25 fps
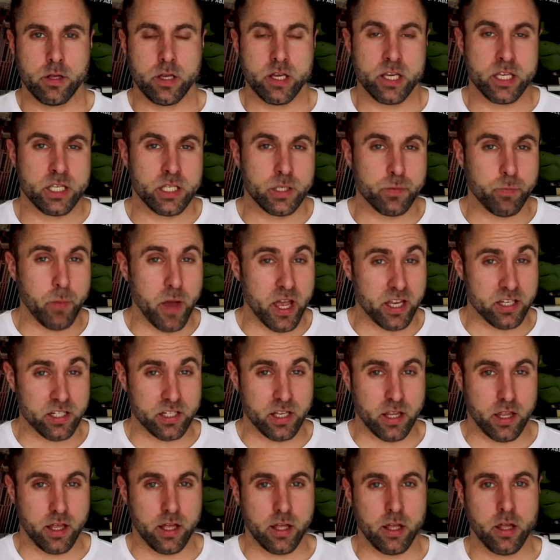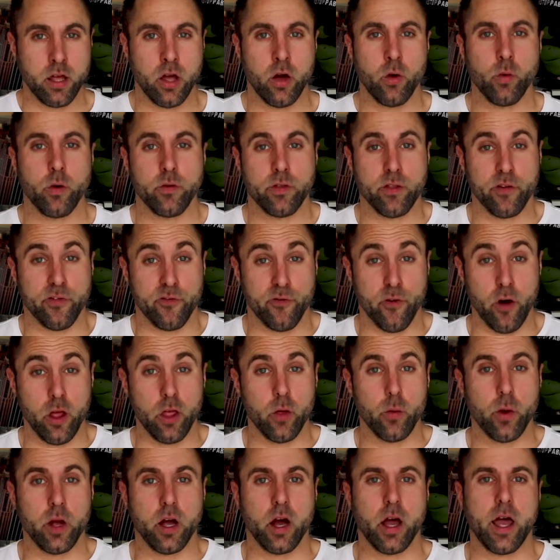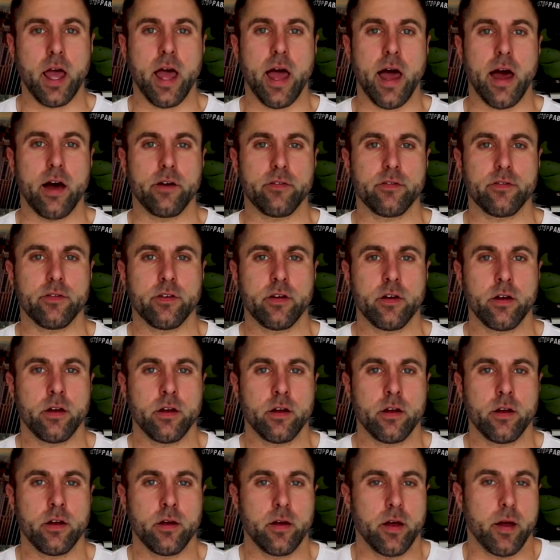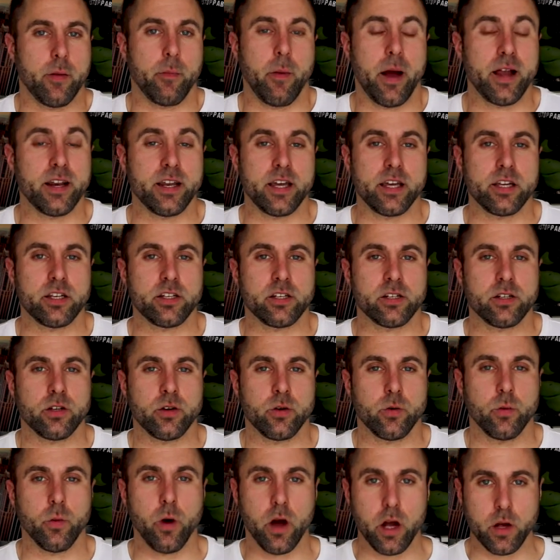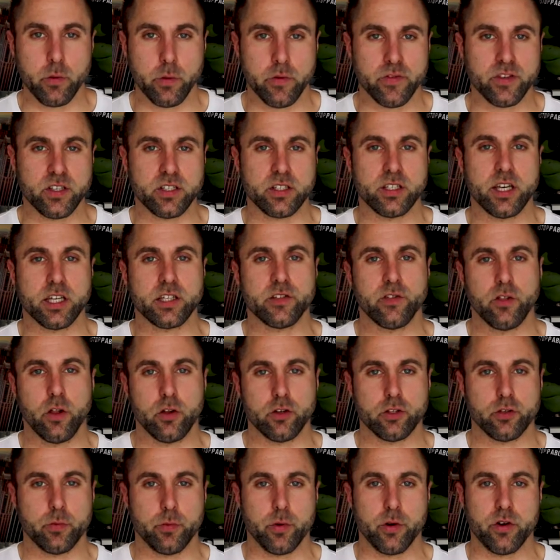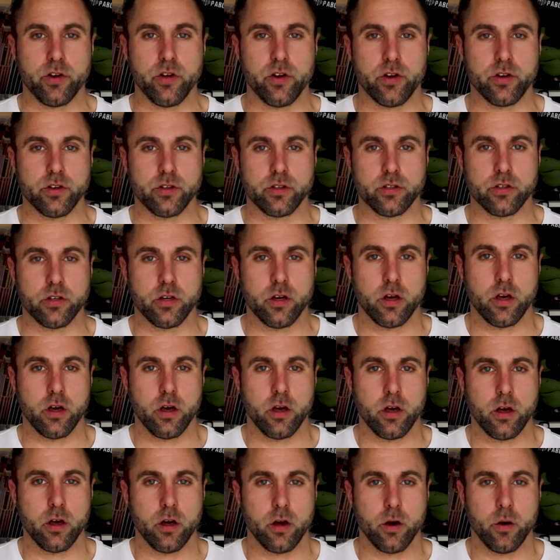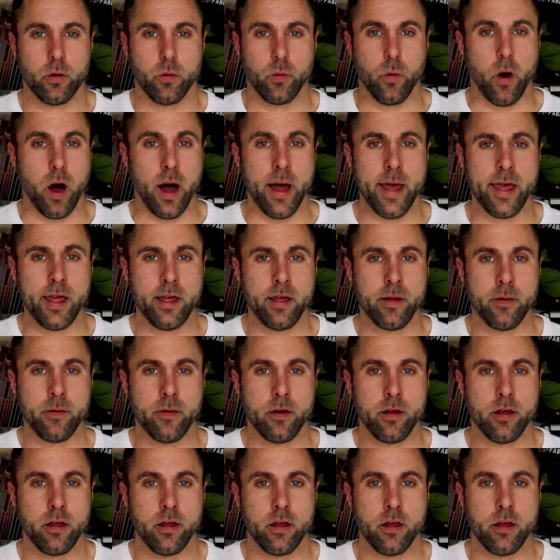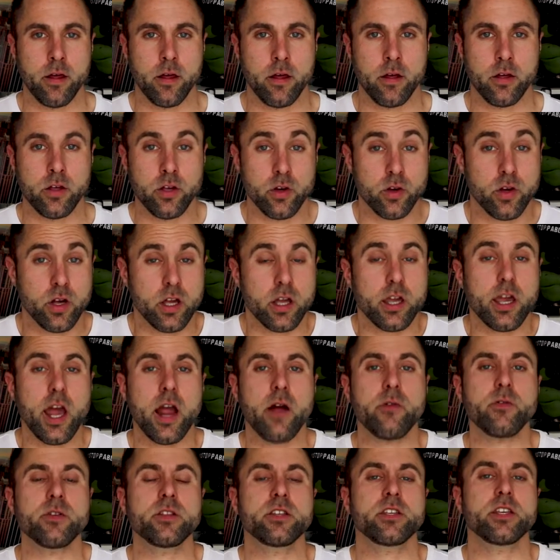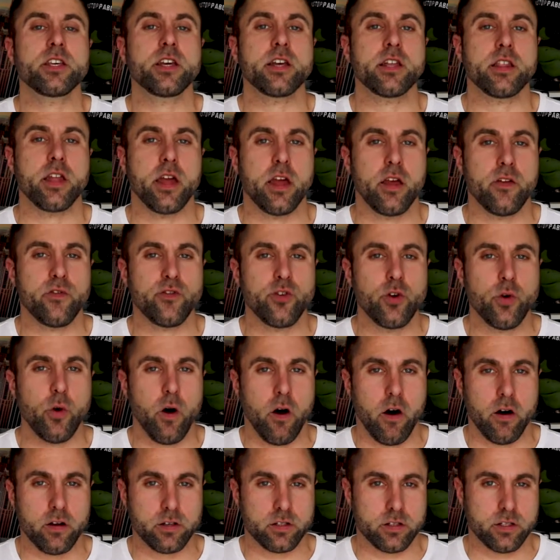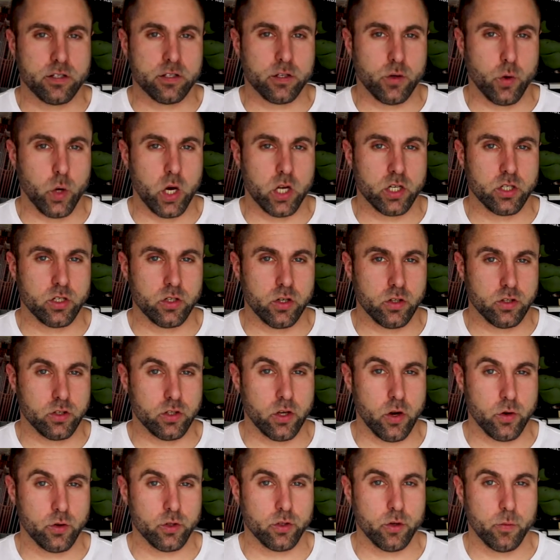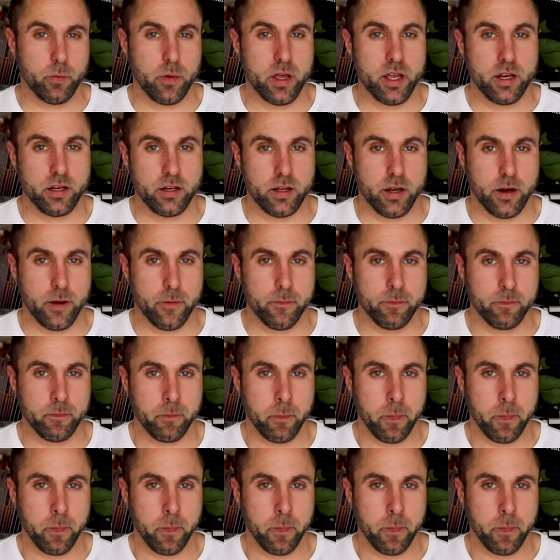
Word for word: Especially with the following I have in my niche, working with successful entrepreneurs. Why? You can guarantee that if you ask this question on social media,